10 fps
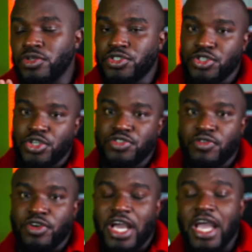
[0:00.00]
to search
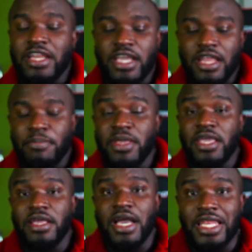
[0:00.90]
for the item. You got to
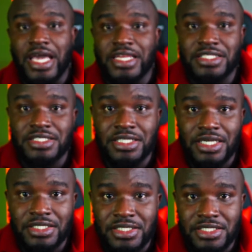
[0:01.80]
pay a lot of
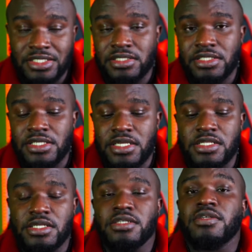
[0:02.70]
attention to
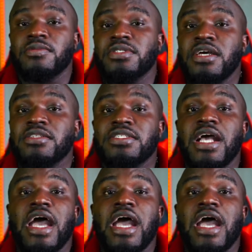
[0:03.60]
detail. Sometimes the